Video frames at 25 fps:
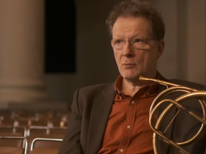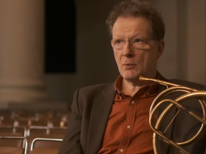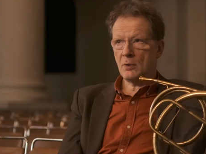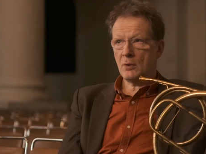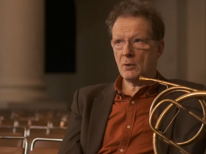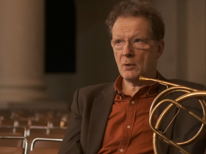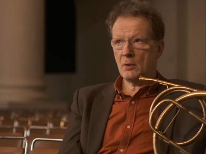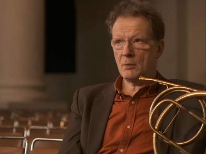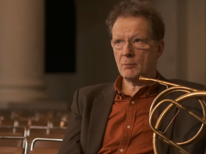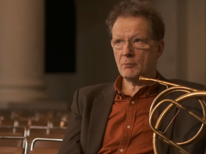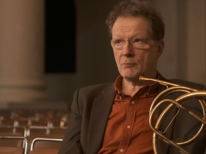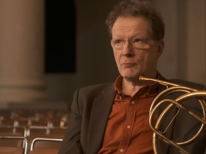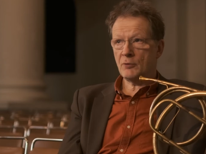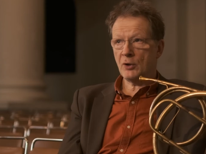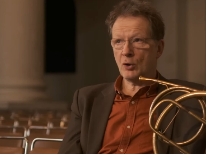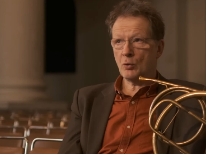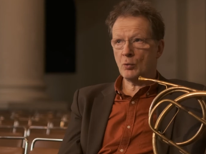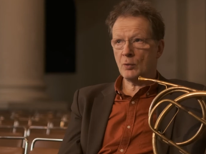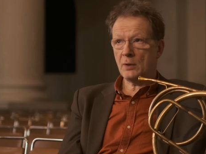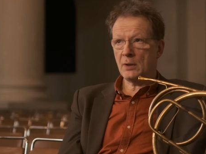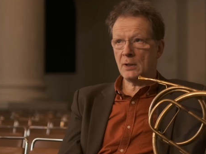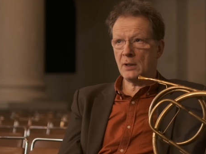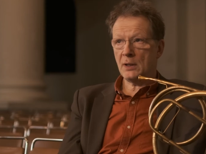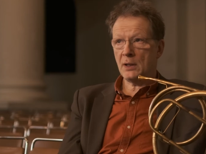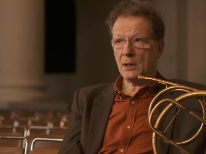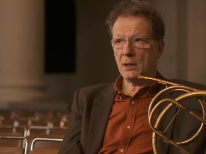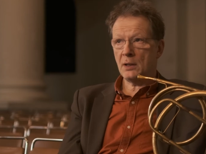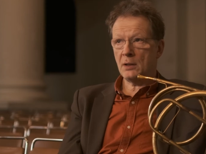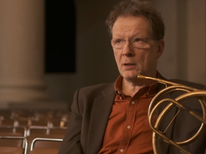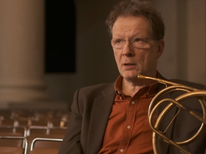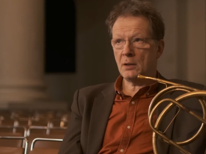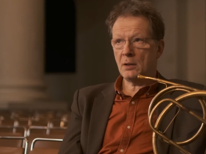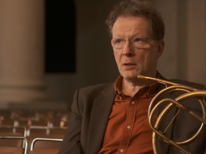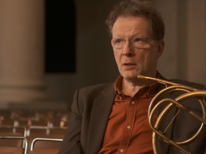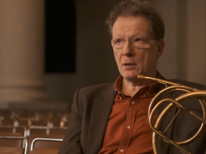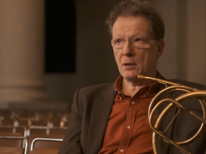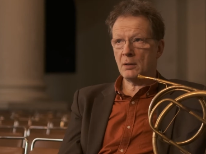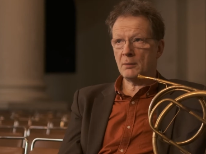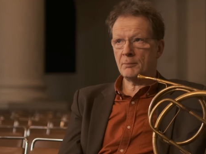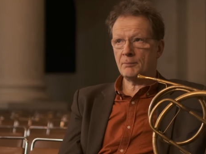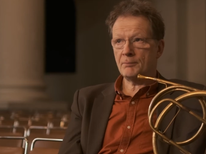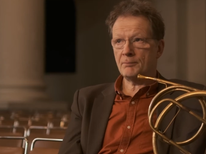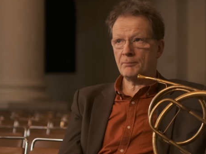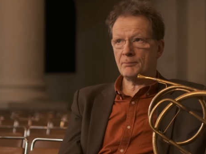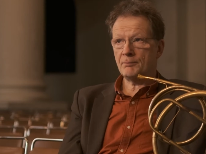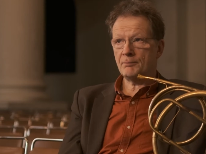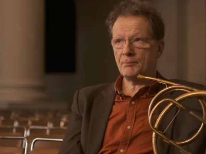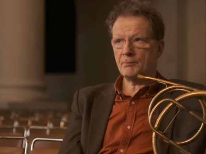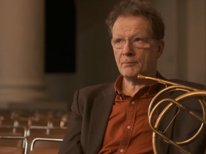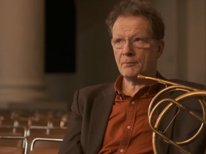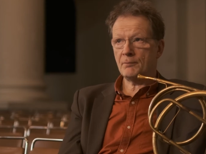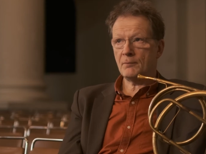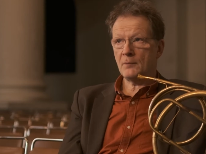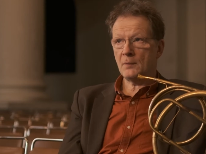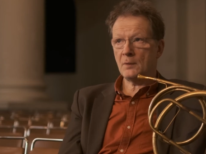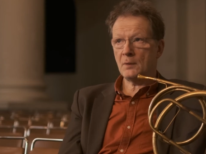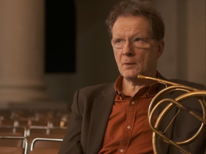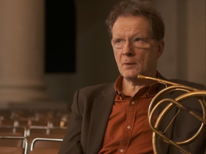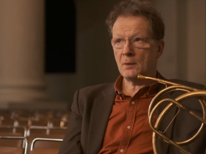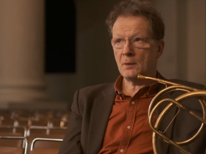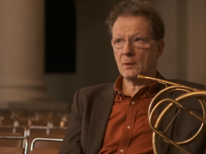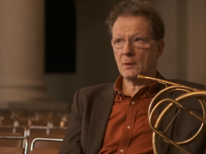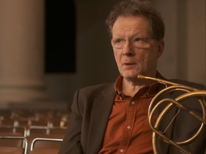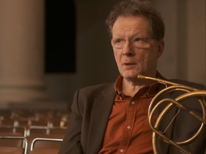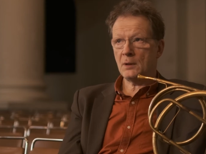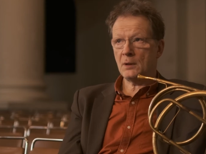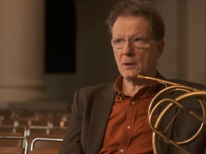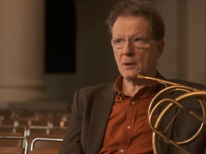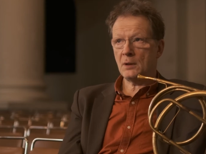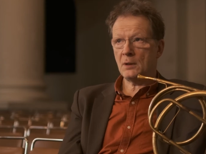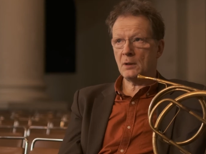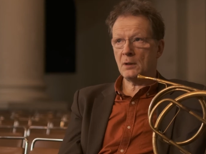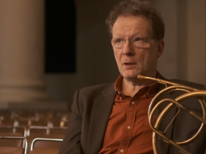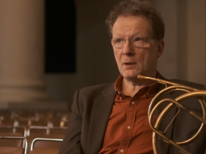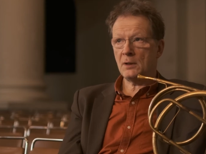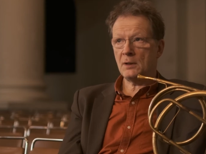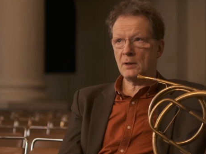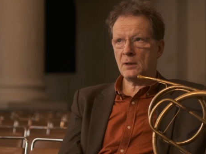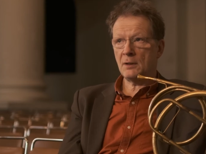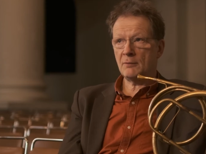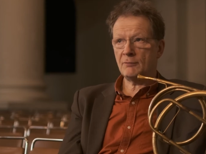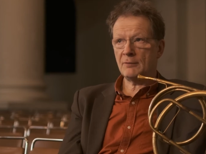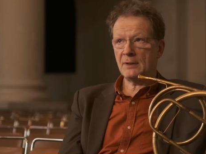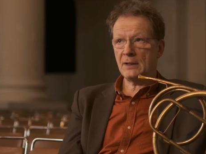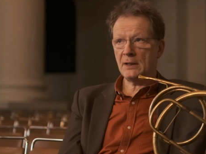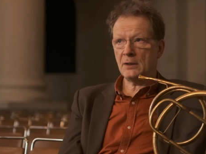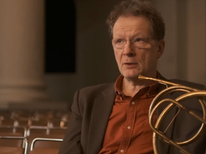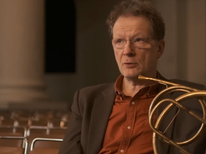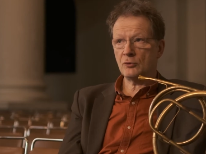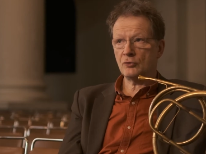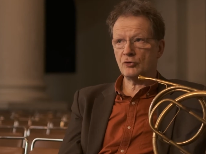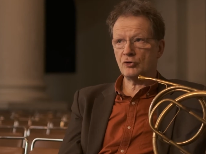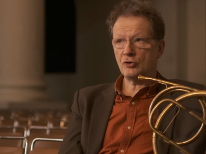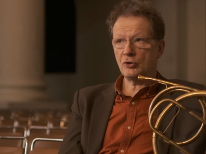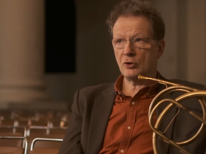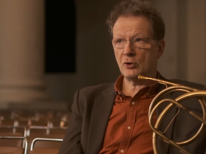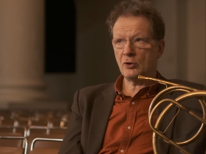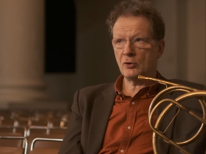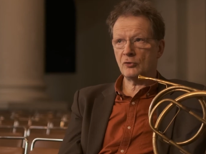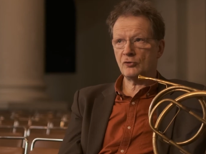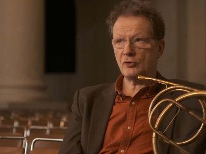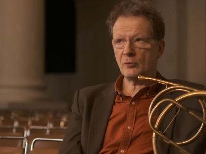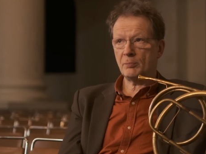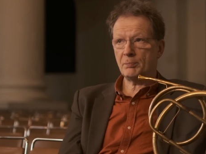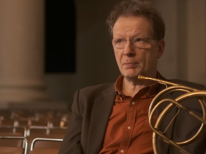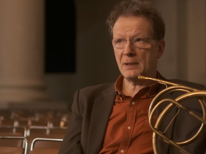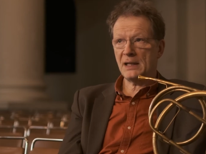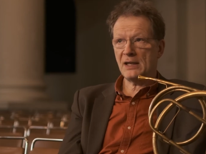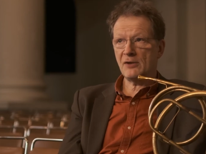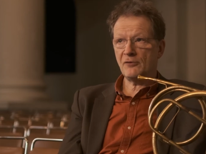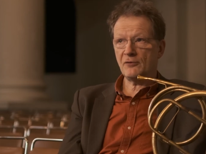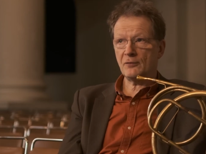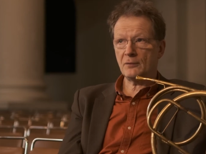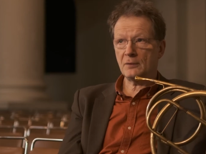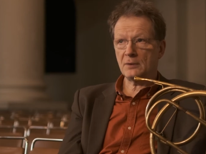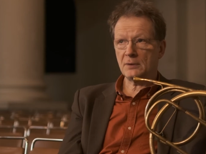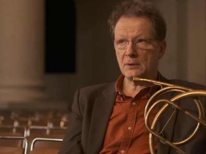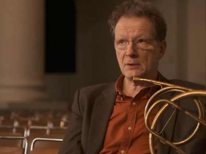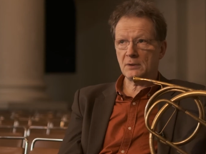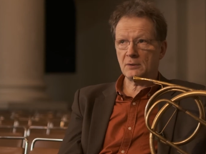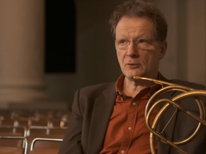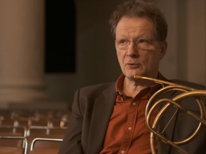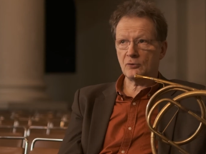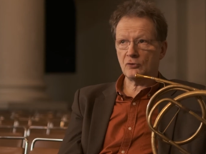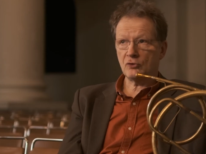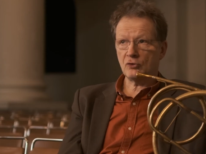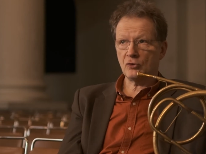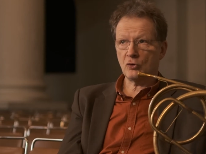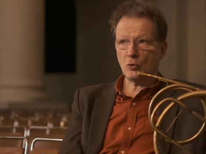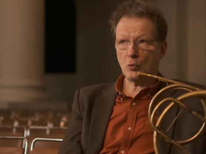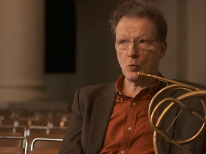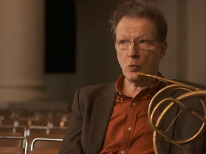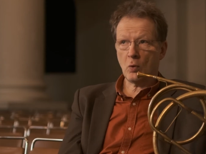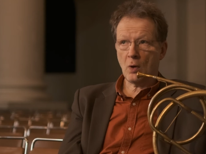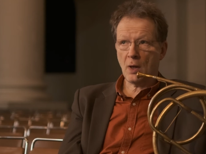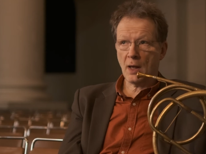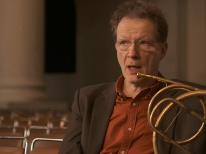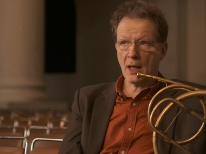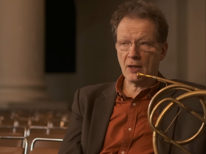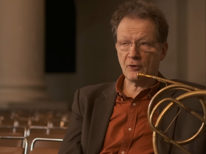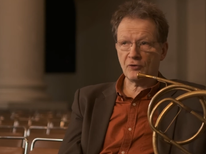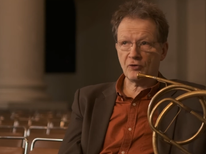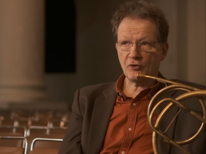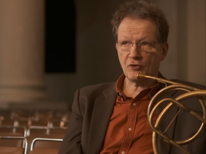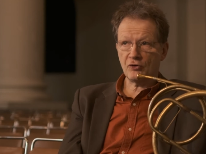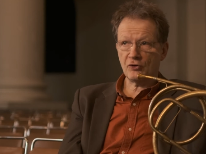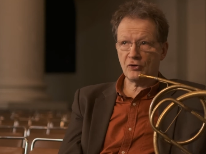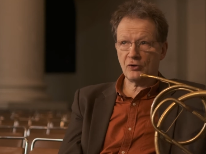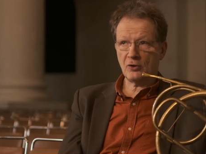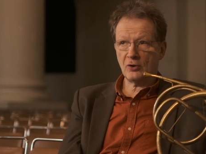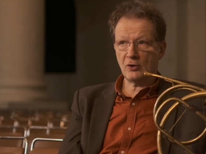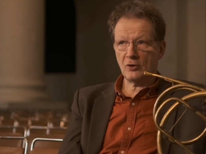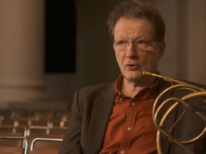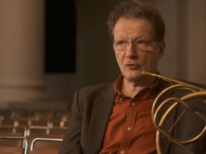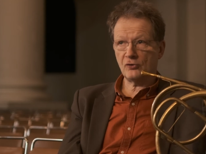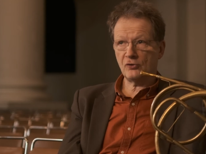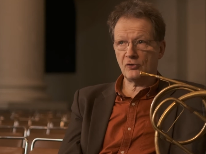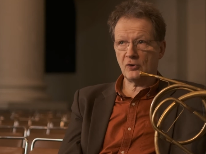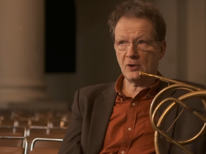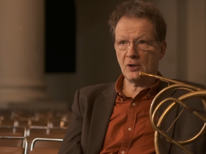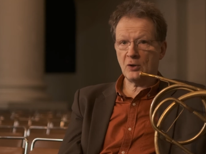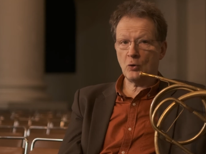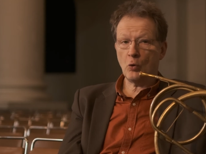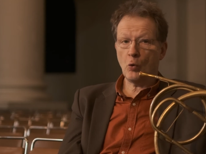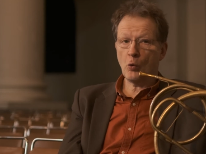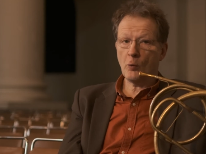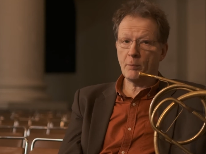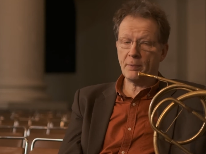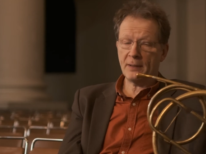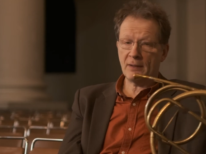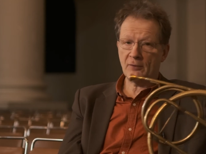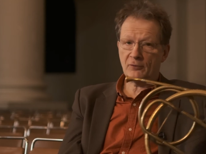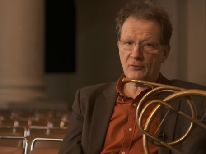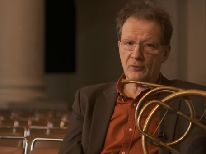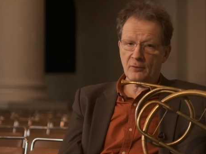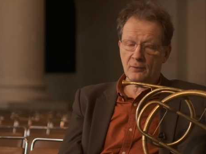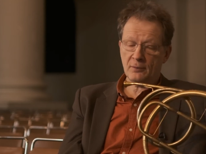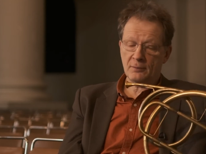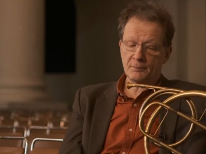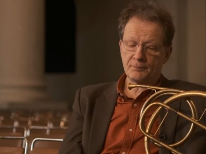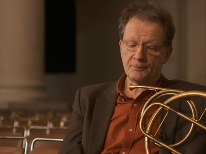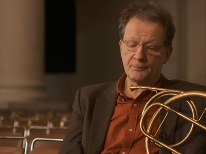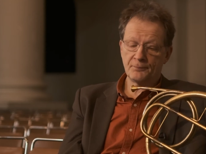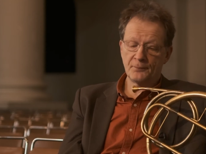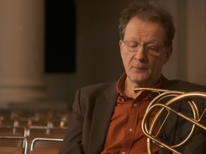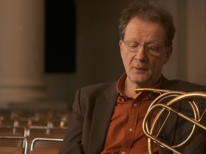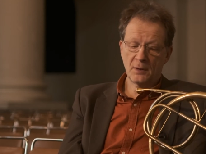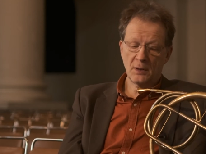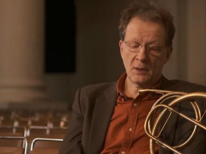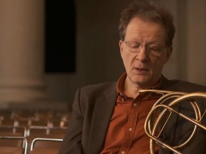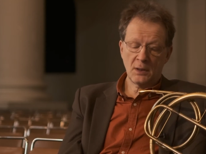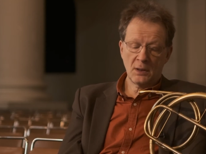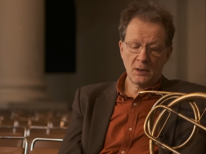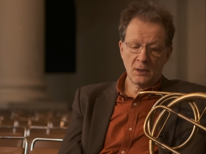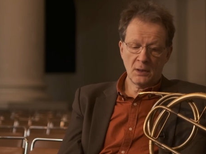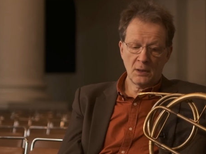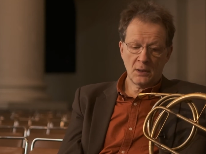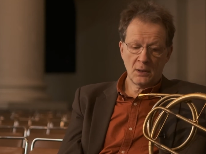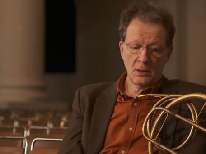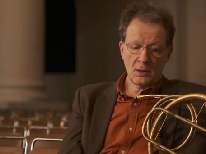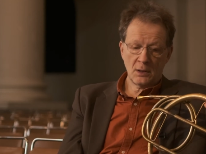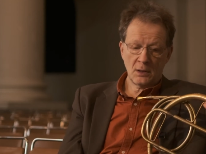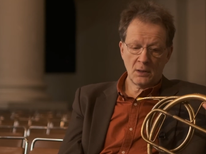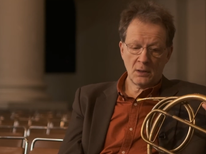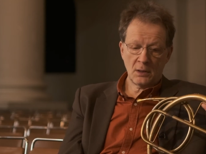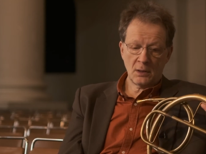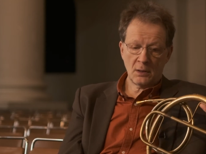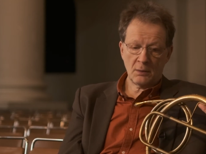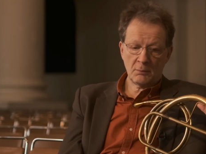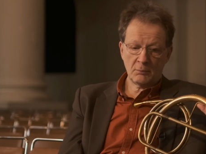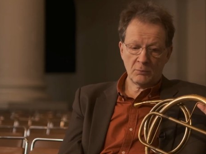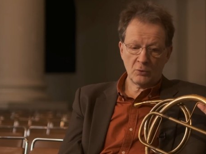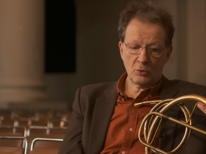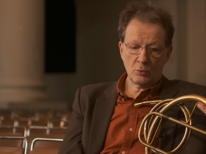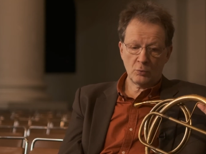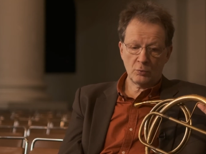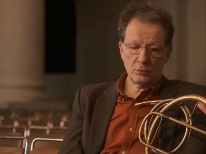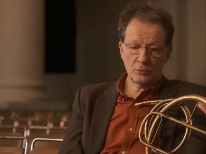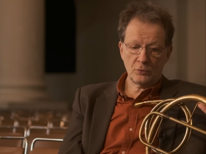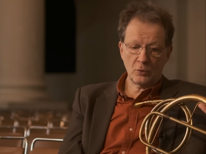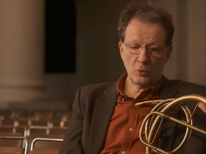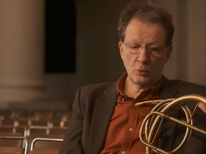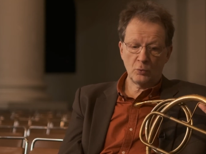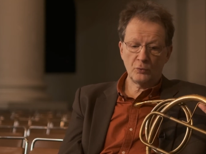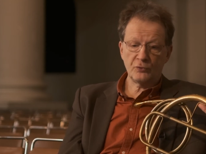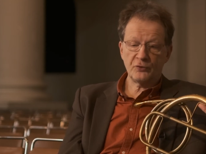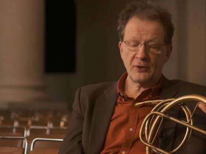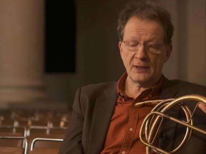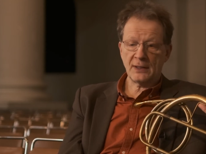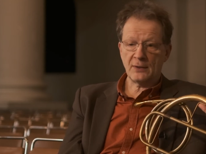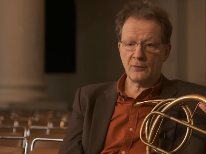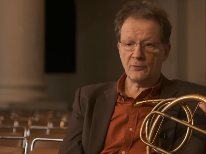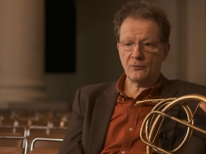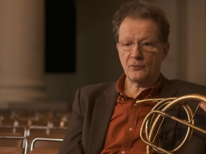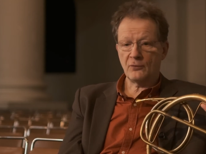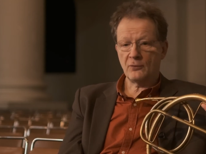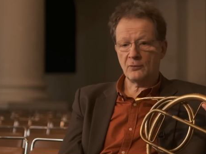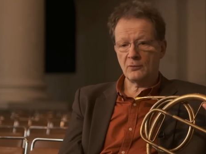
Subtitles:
recorded it in a lovely little church, a peaceful little quiet church in Orpington called All Saints.